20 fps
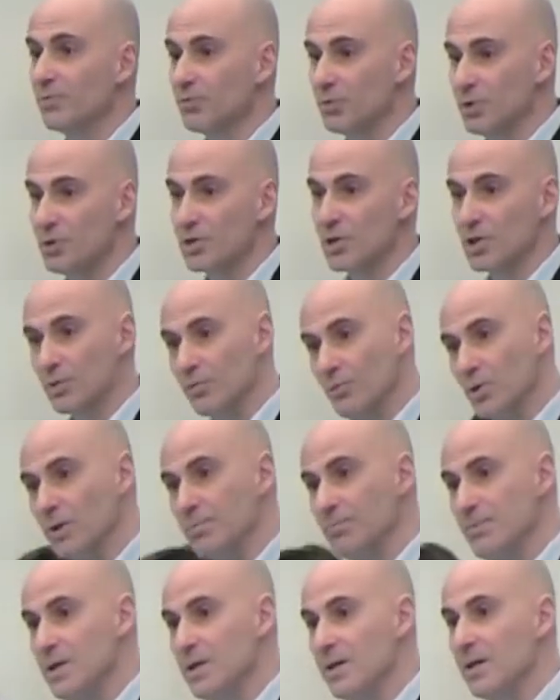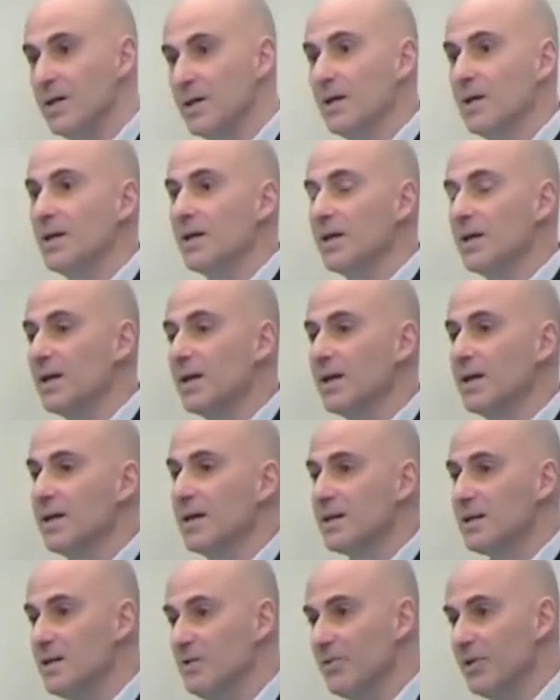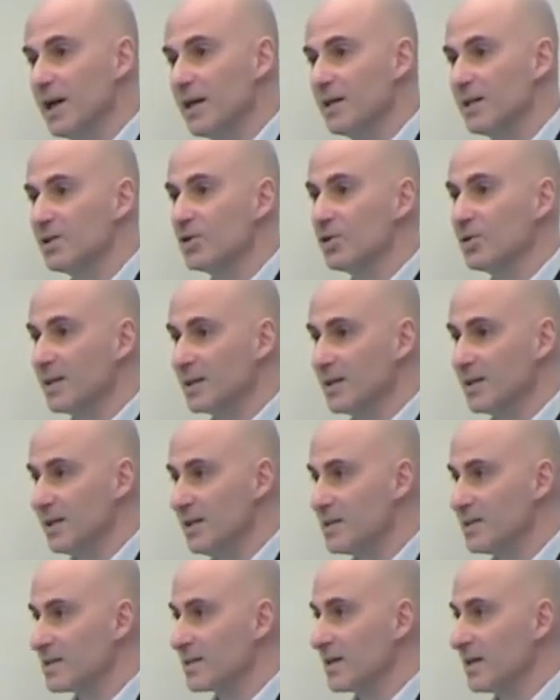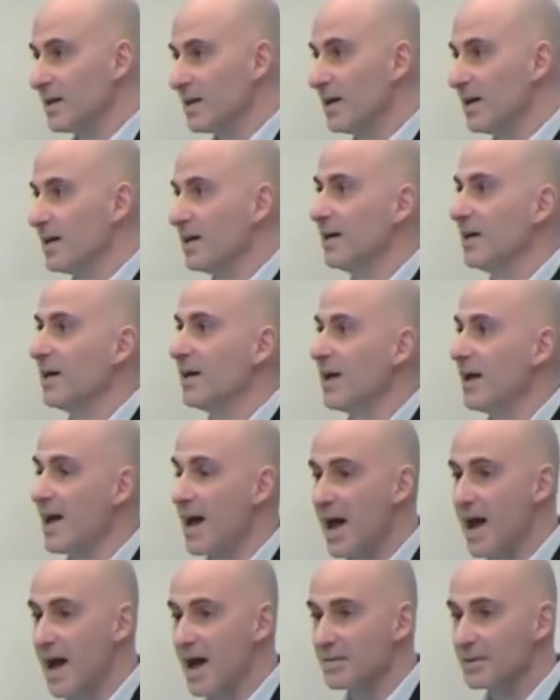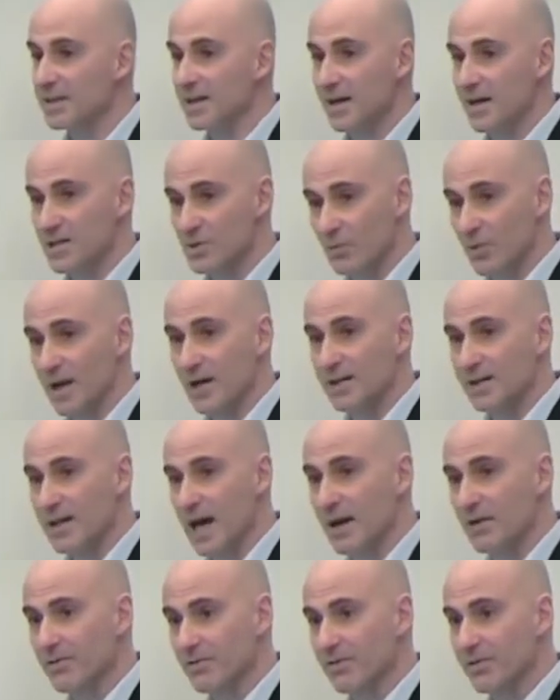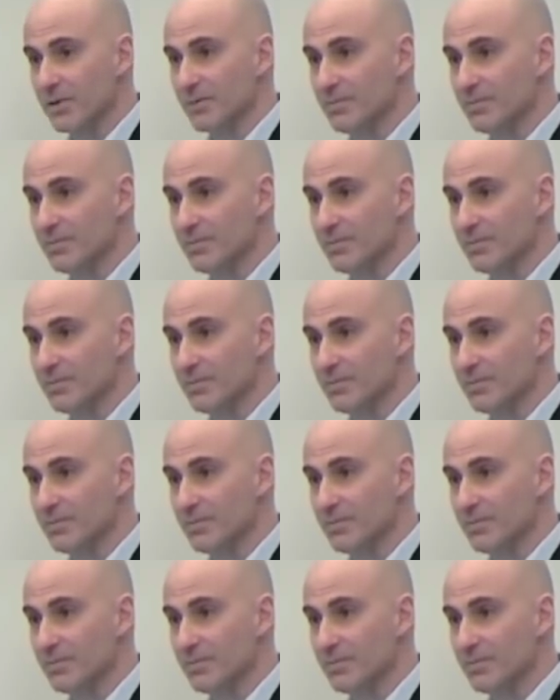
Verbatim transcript: which will be uh, equivalent or at least heard as well enough